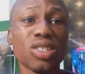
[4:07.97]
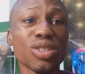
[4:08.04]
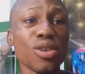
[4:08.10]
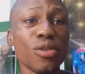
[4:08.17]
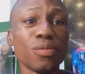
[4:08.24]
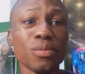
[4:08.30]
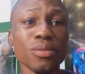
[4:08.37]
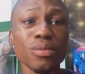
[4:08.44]

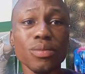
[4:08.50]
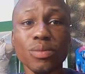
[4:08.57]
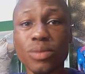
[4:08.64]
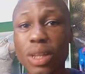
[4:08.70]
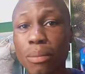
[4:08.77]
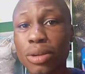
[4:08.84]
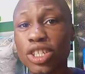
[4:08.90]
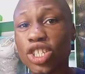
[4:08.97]
So
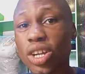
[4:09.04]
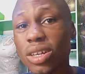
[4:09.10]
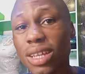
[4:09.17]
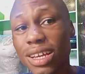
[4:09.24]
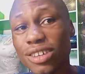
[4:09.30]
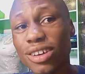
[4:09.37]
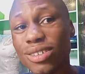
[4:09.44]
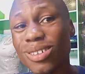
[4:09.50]
be sure
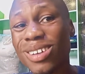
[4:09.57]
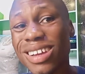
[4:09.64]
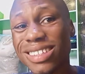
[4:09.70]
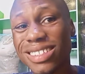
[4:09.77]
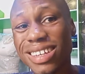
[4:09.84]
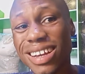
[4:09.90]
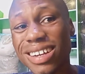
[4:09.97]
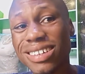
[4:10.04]
that you're not
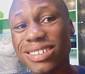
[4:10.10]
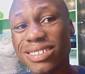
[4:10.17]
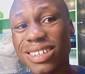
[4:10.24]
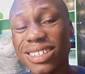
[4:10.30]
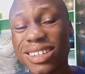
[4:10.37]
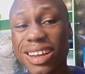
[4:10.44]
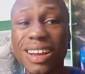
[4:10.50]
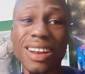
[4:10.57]
getting
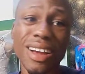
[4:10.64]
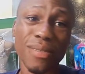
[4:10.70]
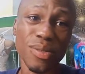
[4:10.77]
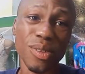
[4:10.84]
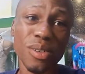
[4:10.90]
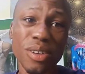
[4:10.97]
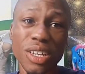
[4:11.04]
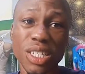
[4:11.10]
angry that I've
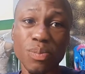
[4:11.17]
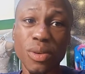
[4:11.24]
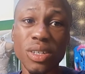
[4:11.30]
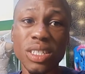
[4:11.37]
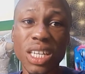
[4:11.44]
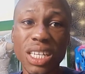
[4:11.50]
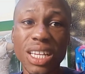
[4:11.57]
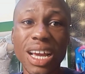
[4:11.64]
not responded.